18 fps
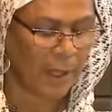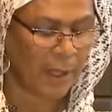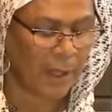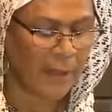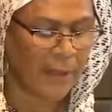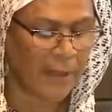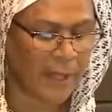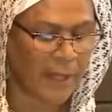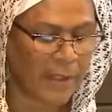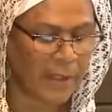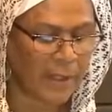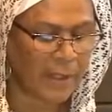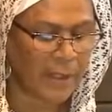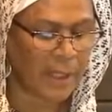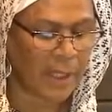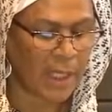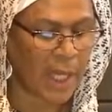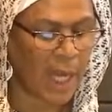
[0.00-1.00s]

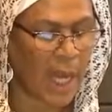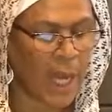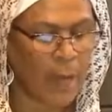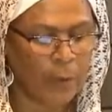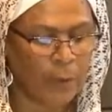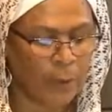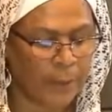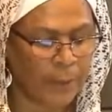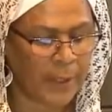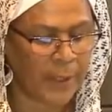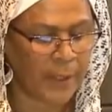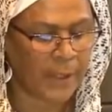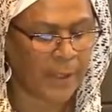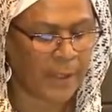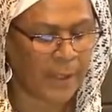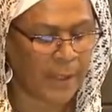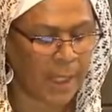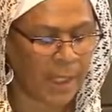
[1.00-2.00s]
Thus, our
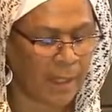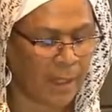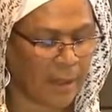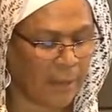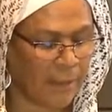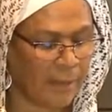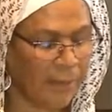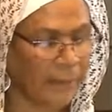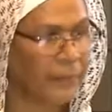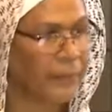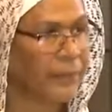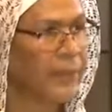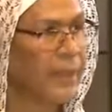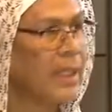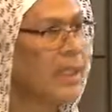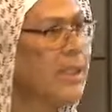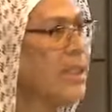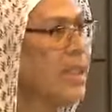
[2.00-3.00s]
present time
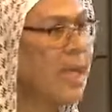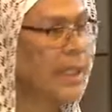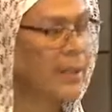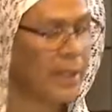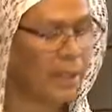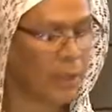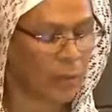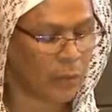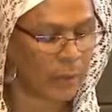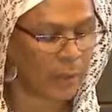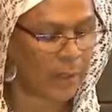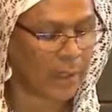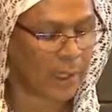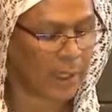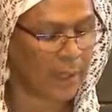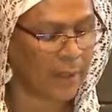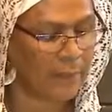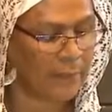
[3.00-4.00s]
is not the only
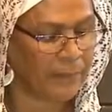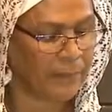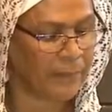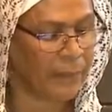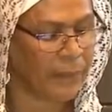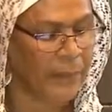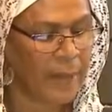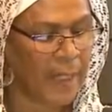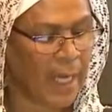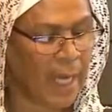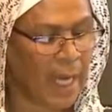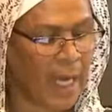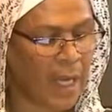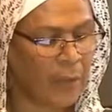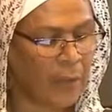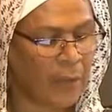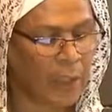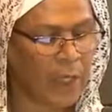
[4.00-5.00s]
time.
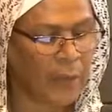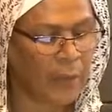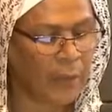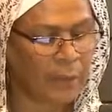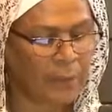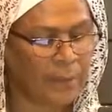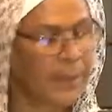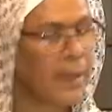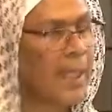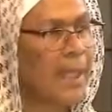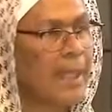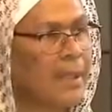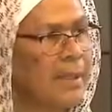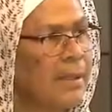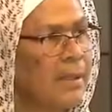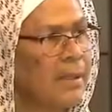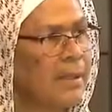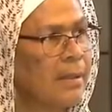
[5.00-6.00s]
Our current
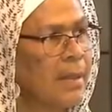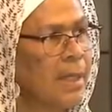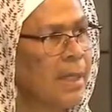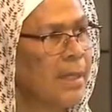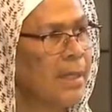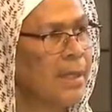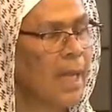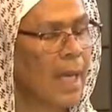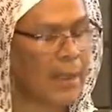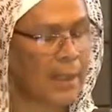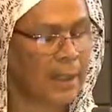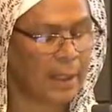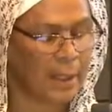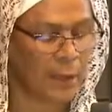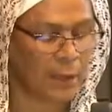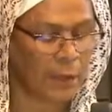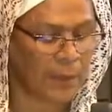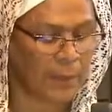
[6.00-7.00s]
place is not
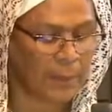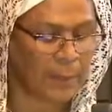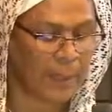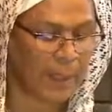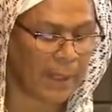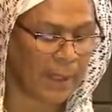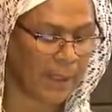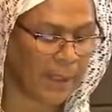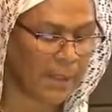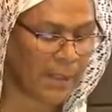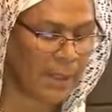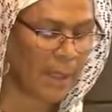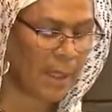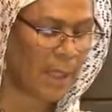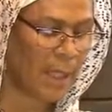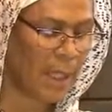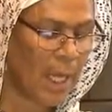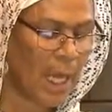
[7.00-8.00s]
the only
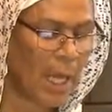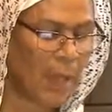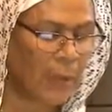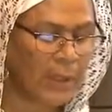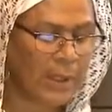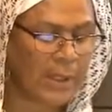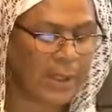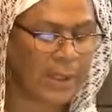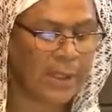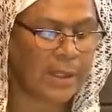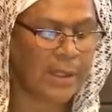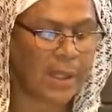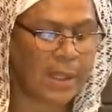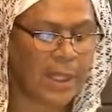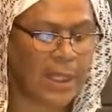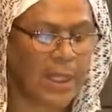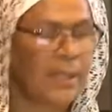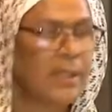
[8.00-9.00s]
place. Our
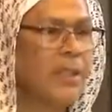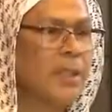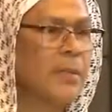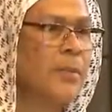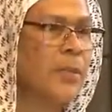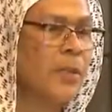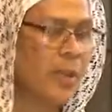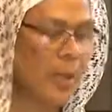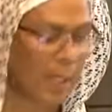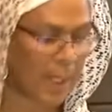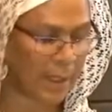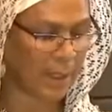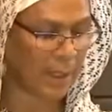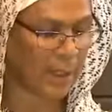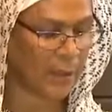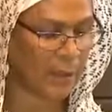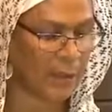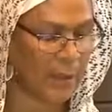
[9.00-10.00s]
existing customs are not
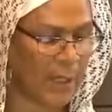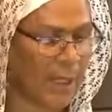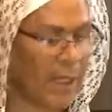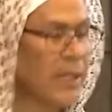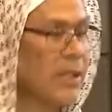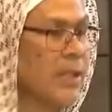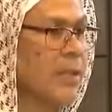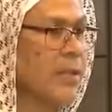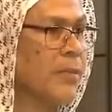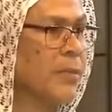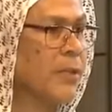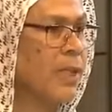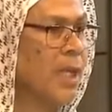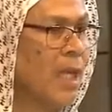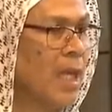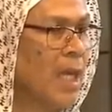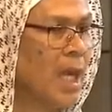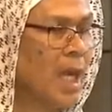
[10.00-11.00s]
the only
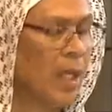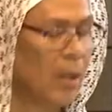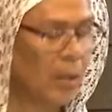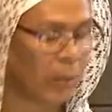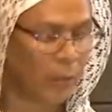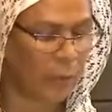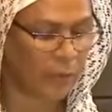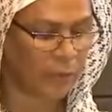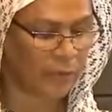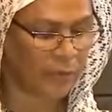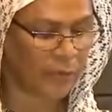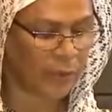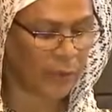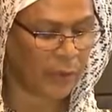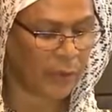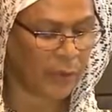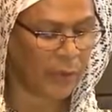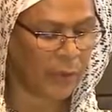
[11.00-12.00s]
customs. Our
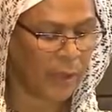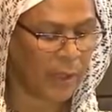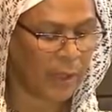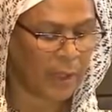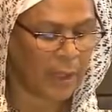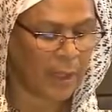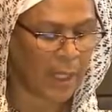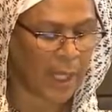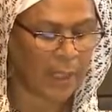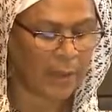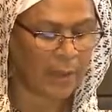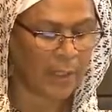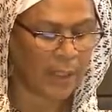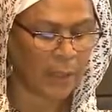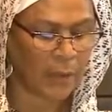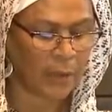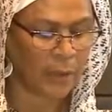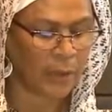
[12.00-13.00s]
worldview, not
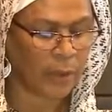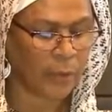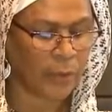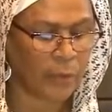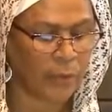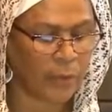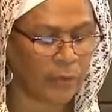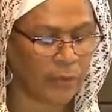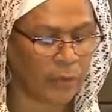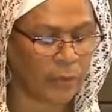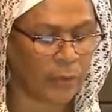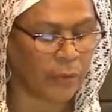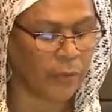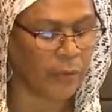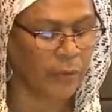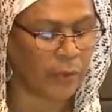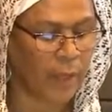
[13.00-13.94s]
the only worldview.